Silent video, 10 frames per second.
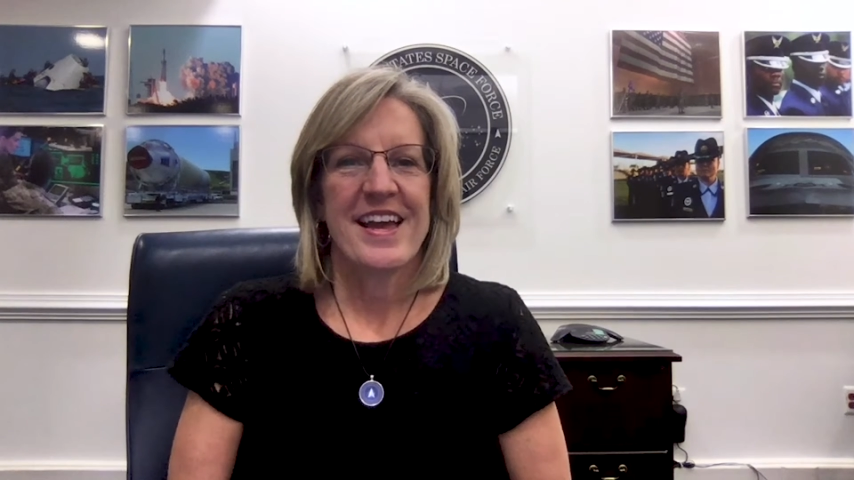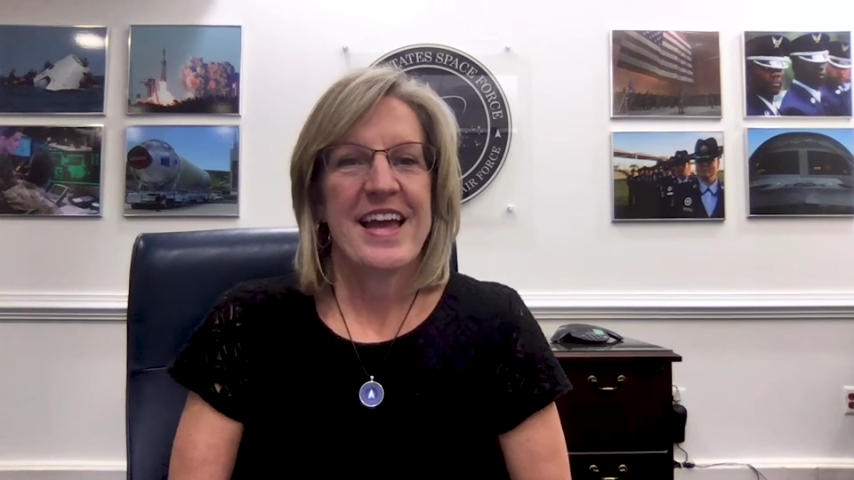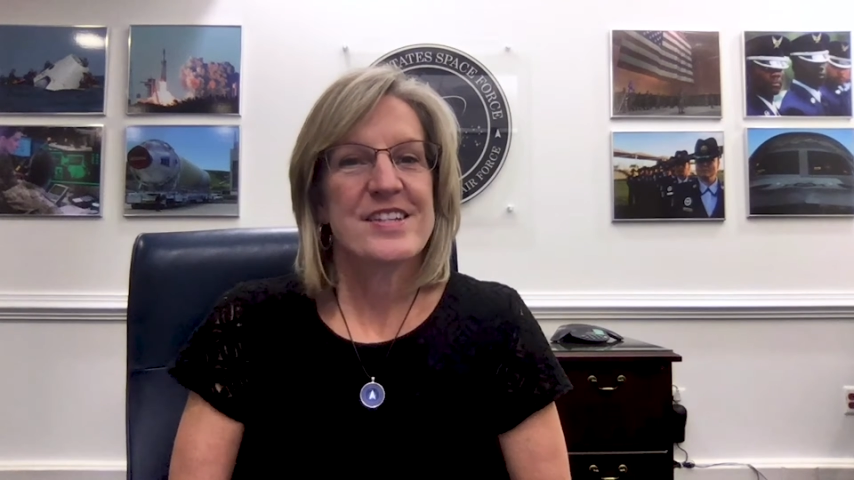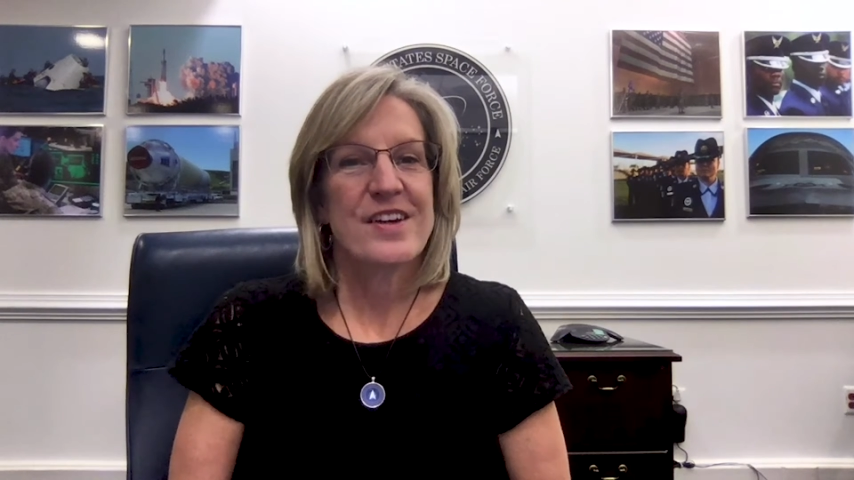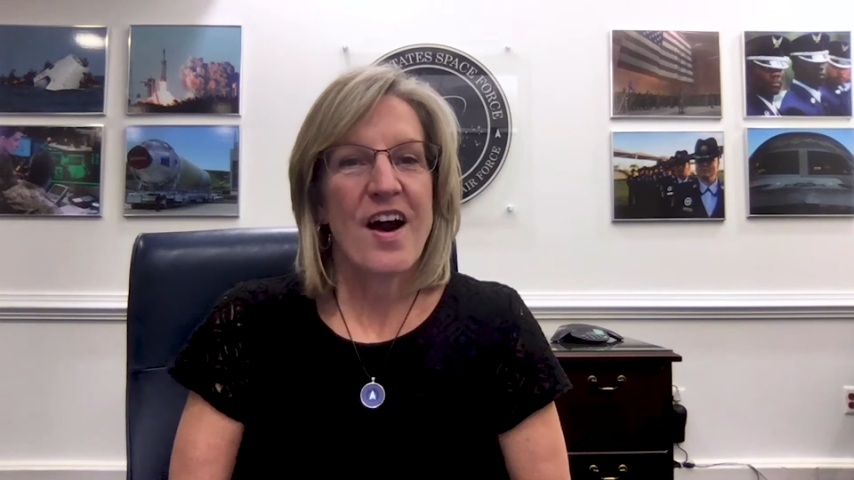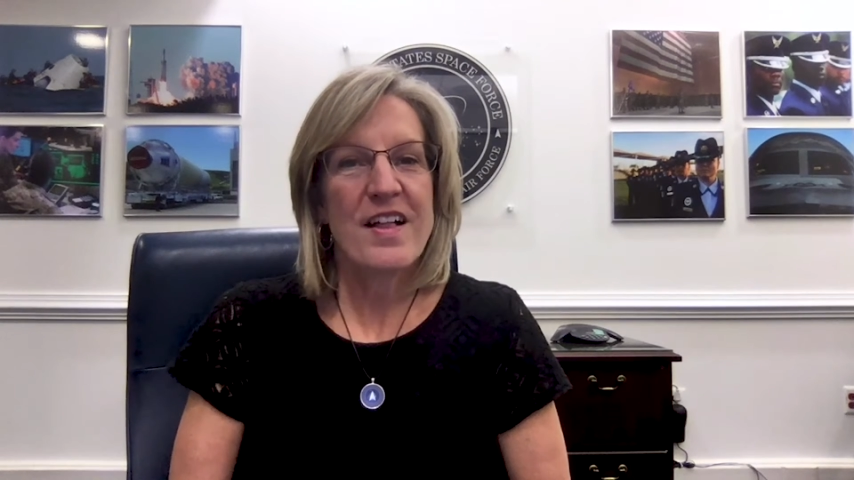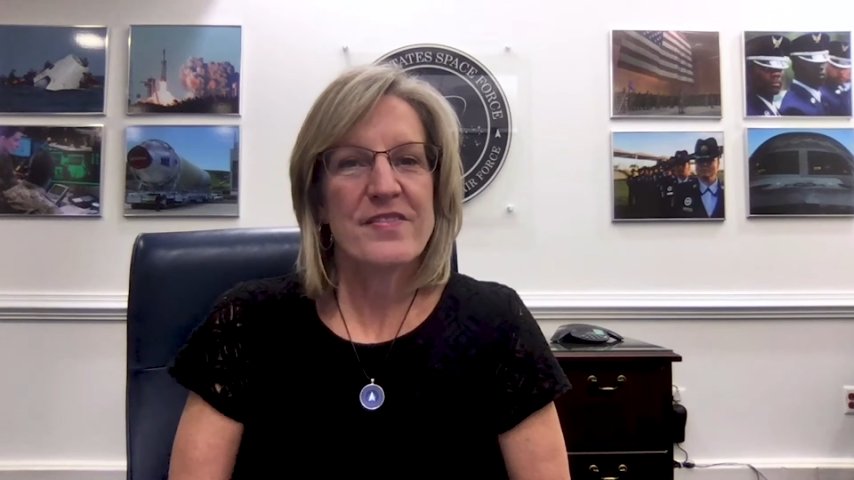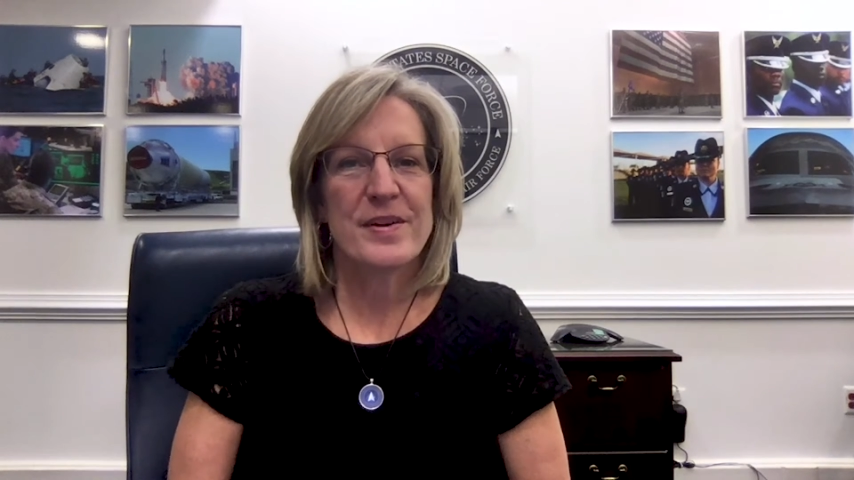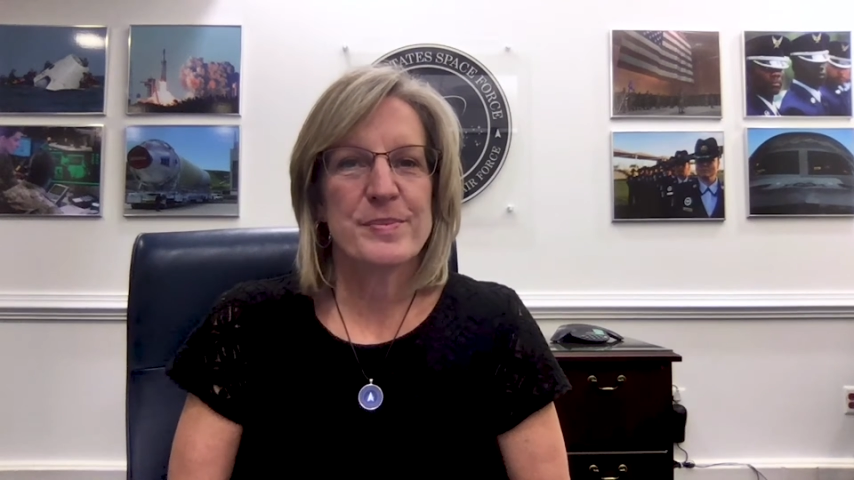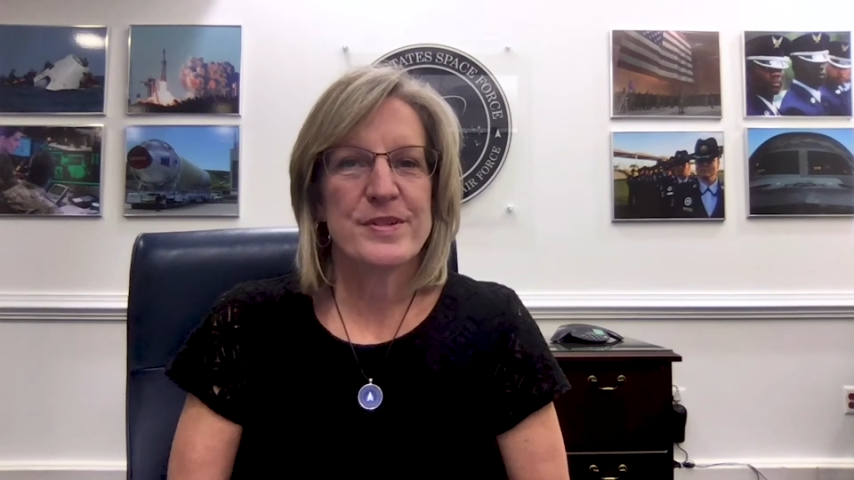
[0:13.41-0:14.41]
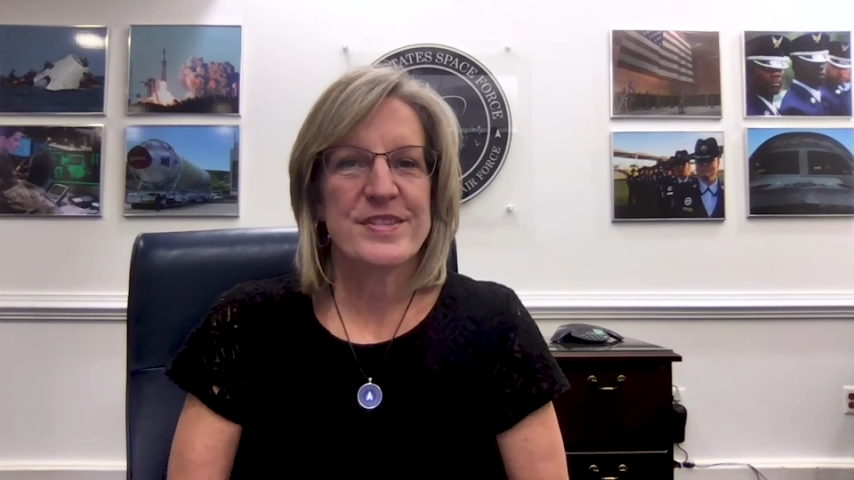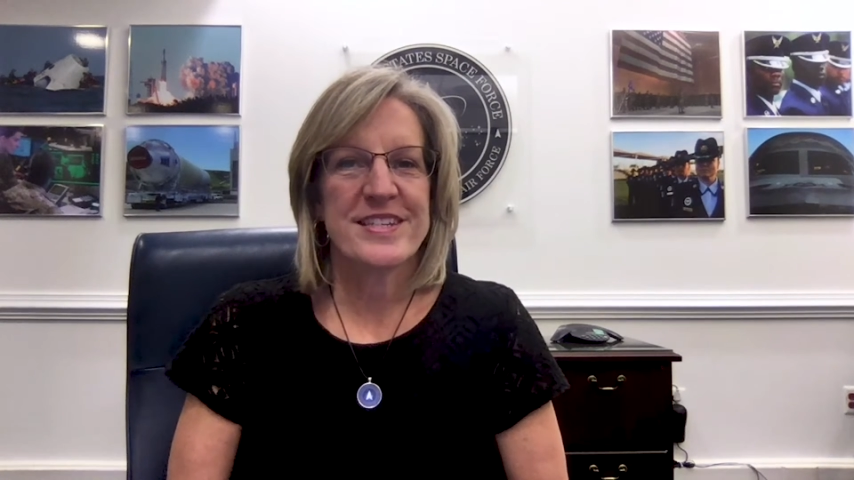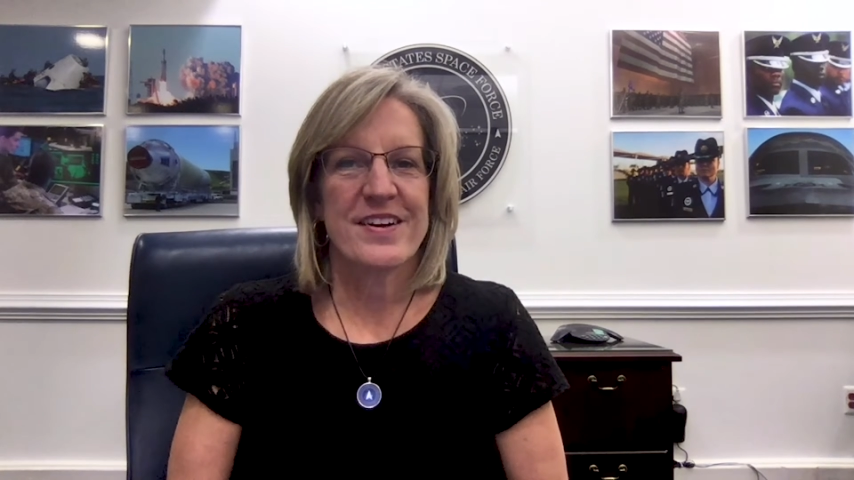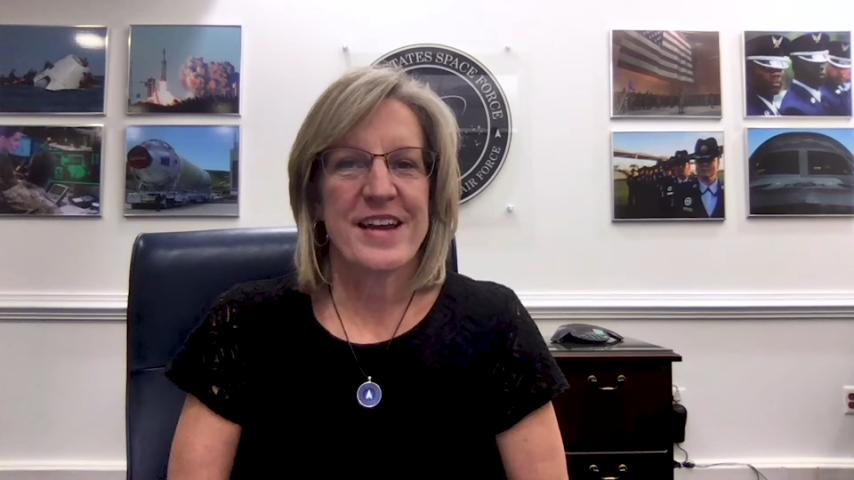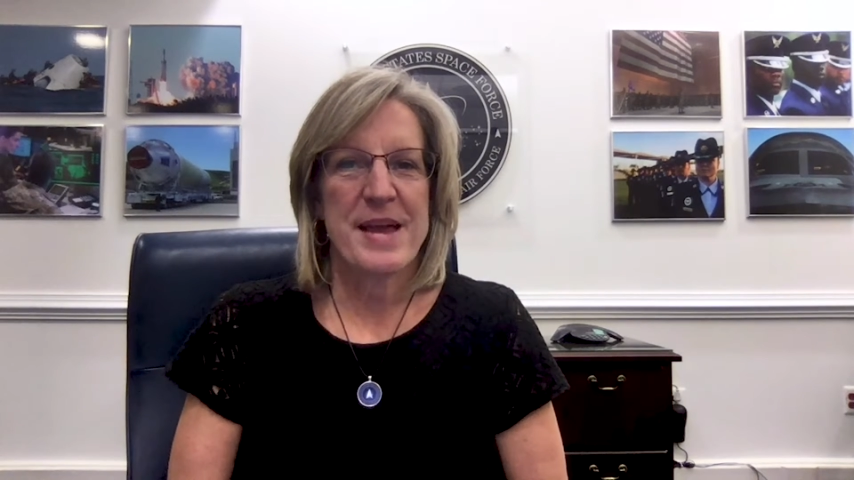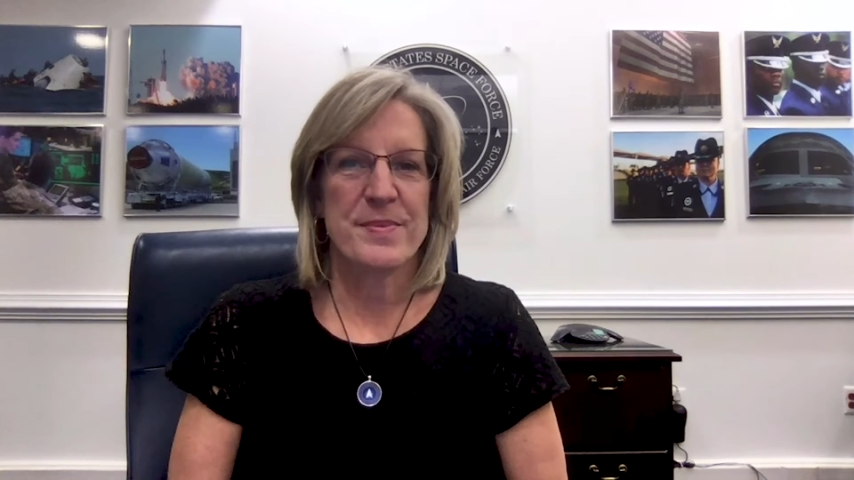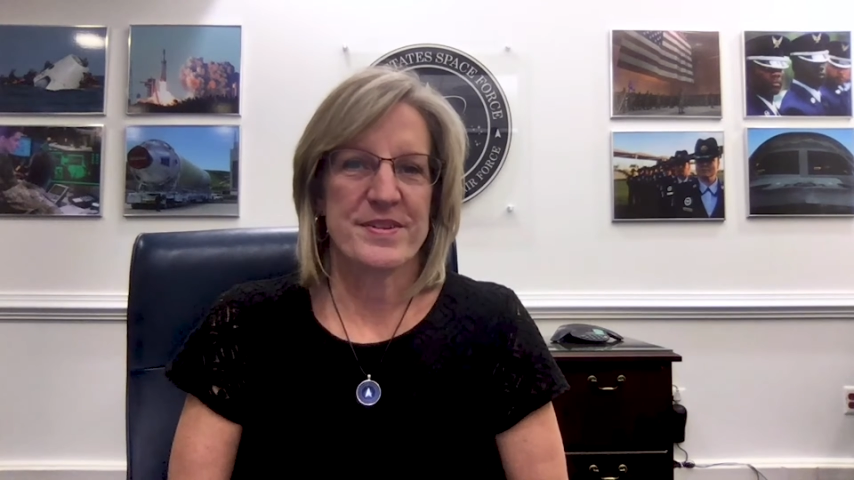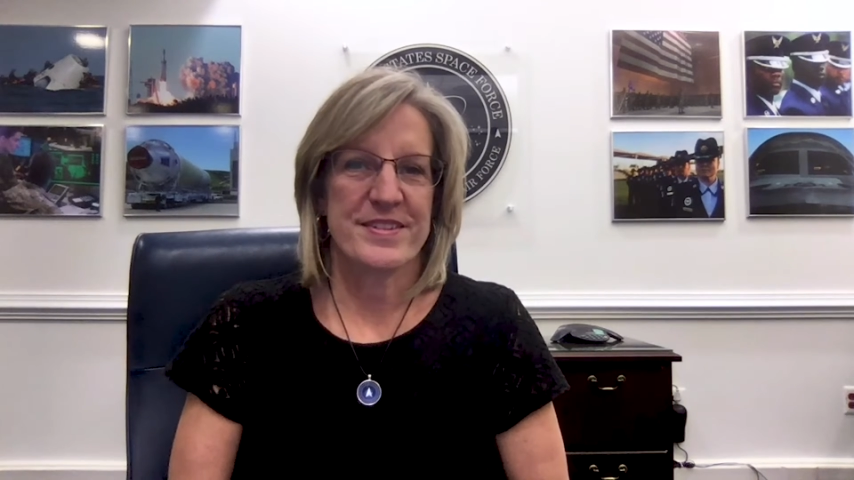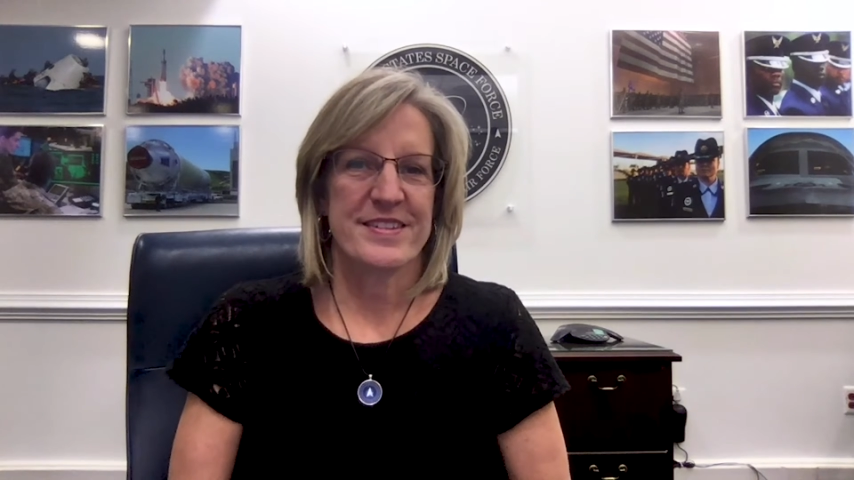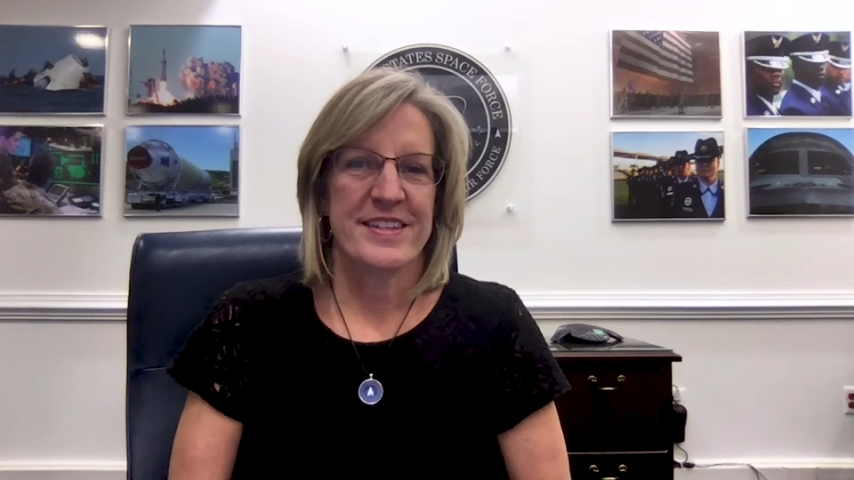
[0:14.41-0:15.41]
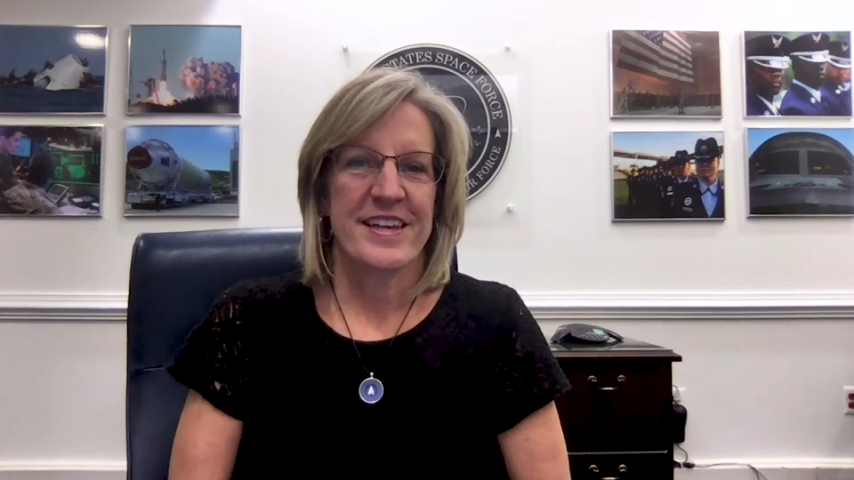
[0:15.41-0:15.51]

And to all of our Blue Star neighbors,